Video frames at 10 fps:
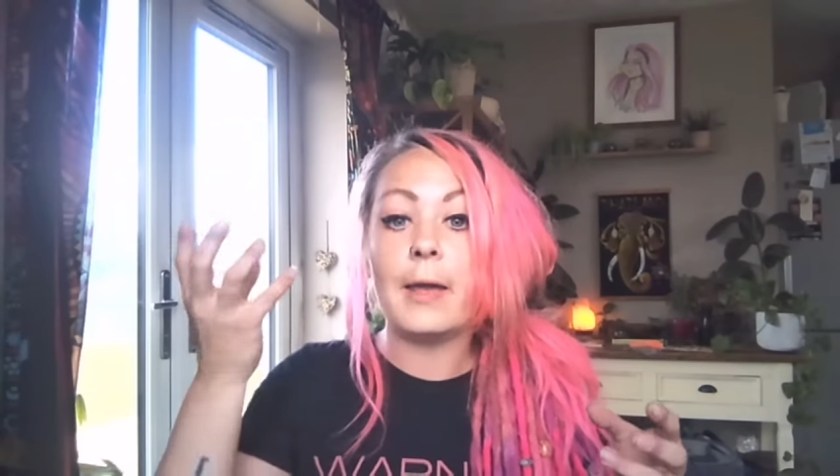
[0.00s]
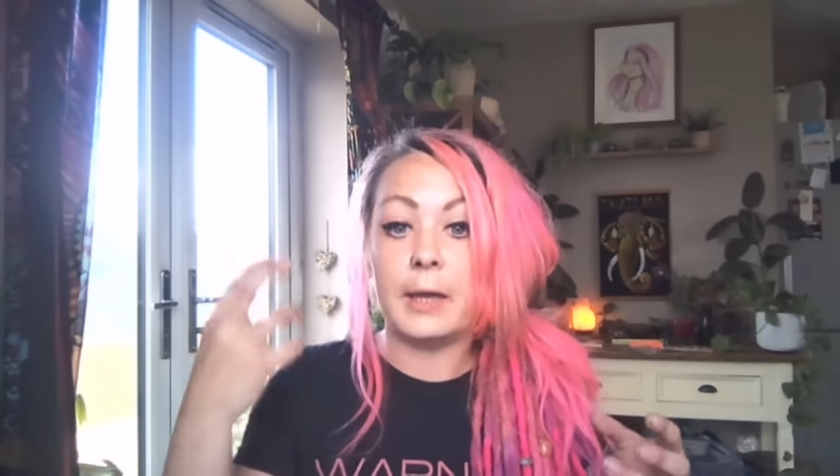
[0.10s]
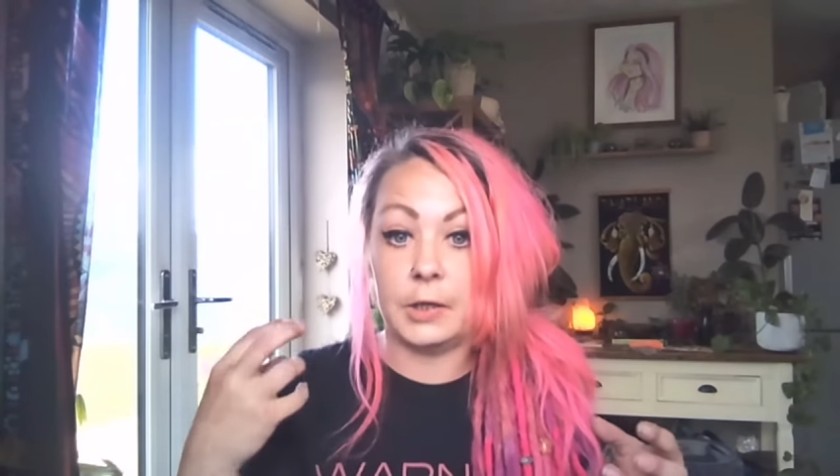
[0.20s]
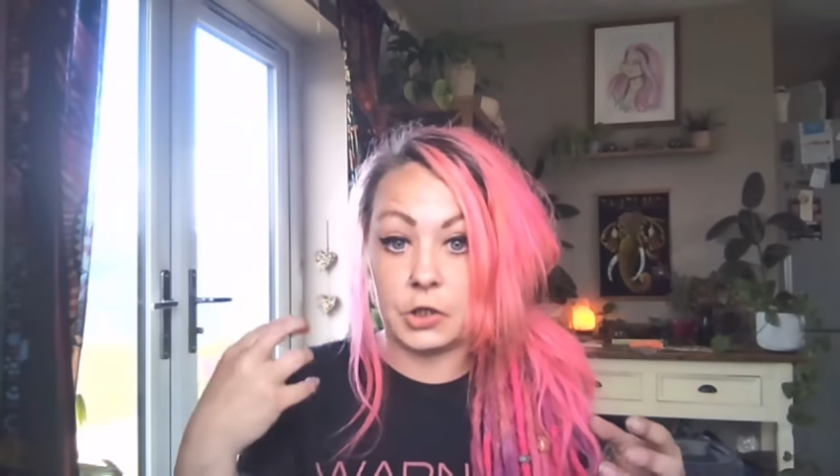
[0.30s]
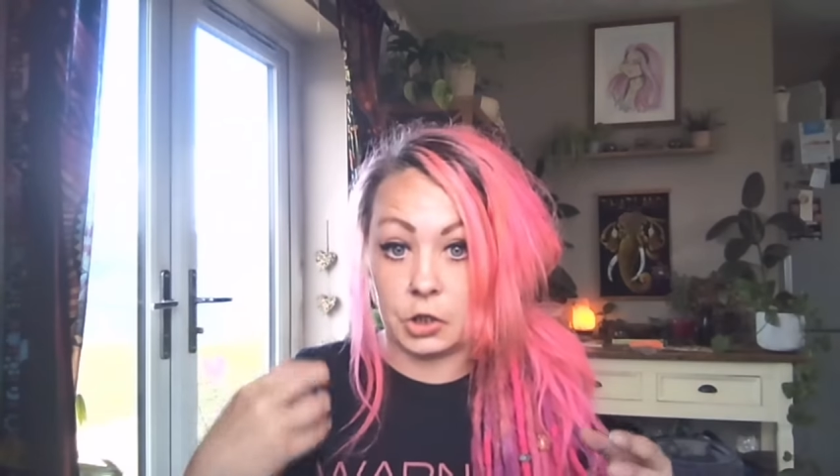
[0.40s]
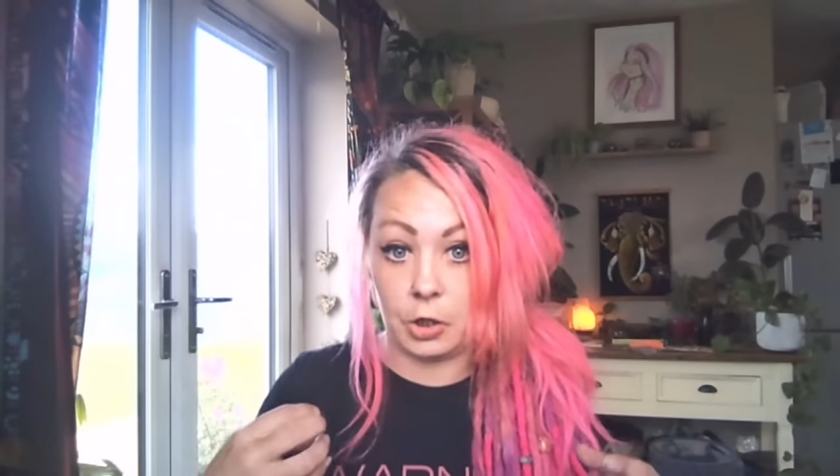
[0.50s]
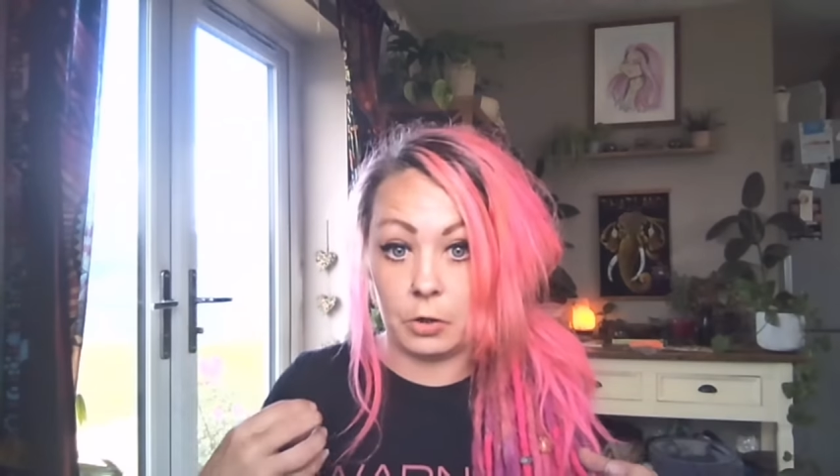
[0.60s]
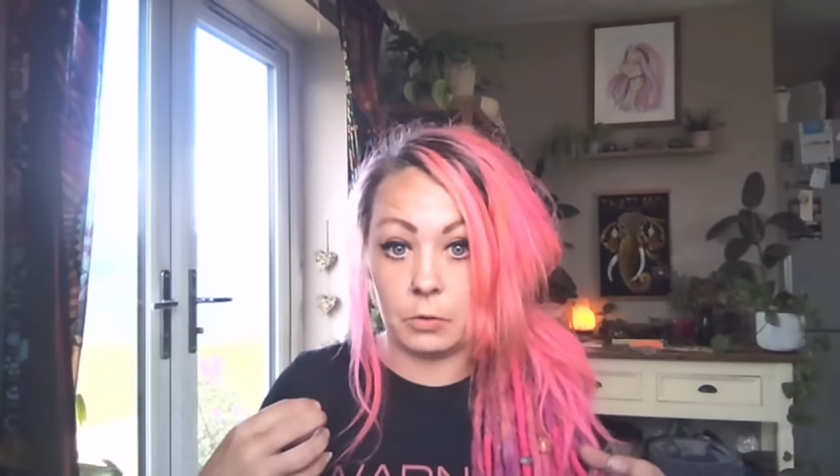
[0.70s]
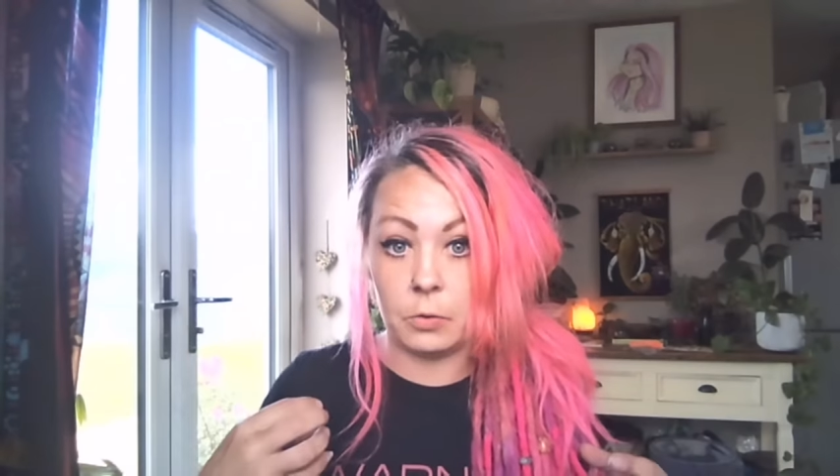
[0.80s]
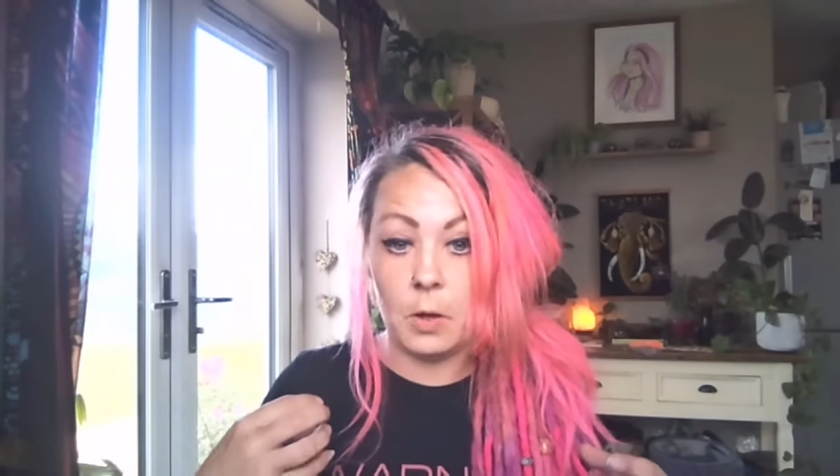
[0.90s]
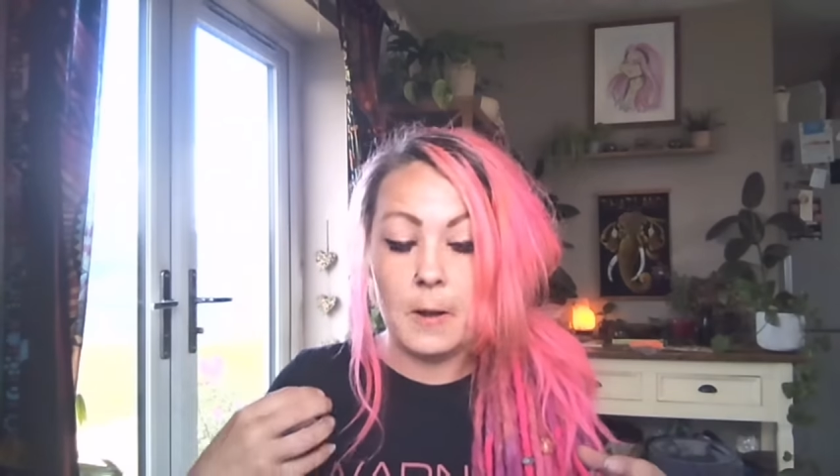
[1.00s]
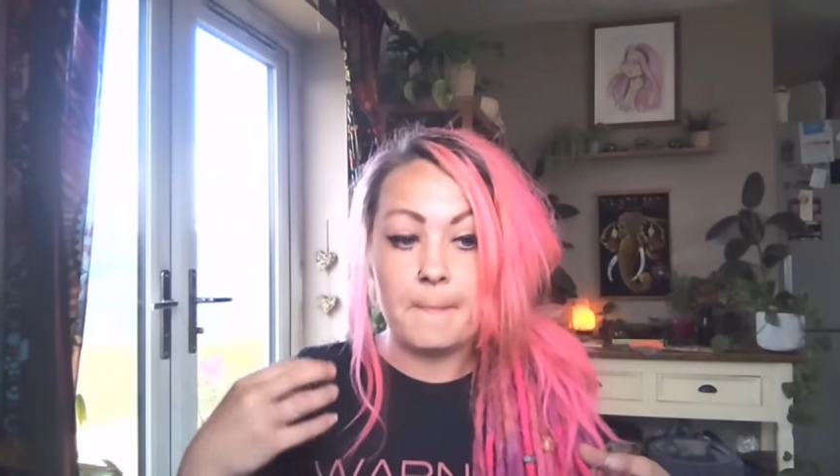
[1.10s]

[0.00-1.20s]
issue,